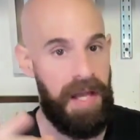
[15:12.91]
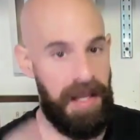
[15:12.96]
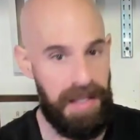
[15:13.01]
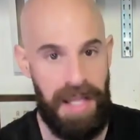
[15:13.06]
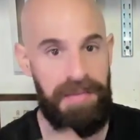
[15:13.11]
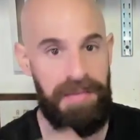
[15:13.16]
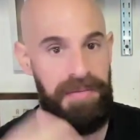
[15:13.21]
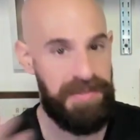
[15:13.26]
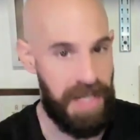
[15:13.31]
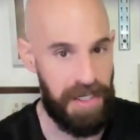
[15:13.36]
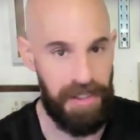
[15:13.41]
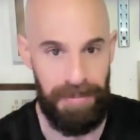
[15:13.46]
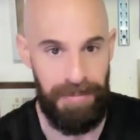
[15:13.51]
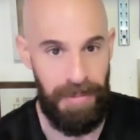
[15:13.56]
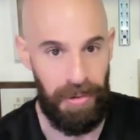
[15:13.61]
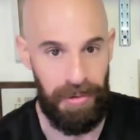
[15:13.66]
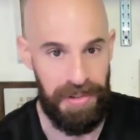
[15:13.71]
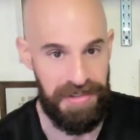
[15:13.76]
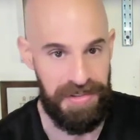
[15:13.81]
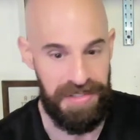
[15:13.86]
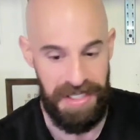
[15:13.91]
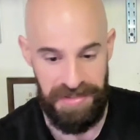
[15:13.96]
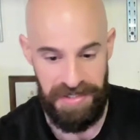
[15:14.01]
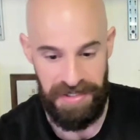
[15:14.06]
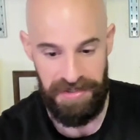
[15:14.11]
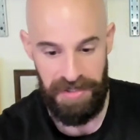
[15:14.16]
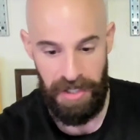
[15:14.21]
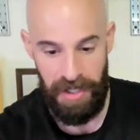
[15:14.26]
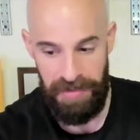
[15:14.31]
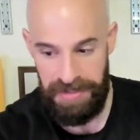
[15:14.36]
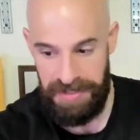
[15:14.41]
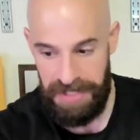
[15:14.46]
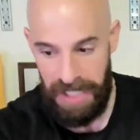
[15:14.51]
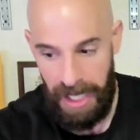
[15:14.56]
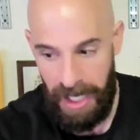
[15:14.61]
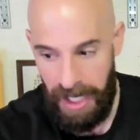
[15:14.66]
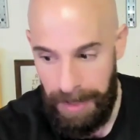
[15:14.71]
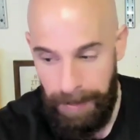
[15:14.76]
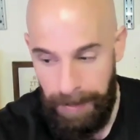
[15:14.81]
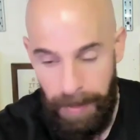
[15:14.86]
and Donna Miller says this all the
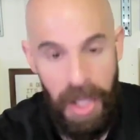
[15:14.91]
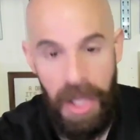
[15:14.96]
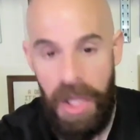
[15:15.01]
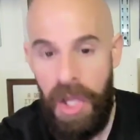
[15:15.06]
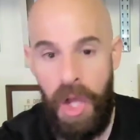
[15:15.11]
time,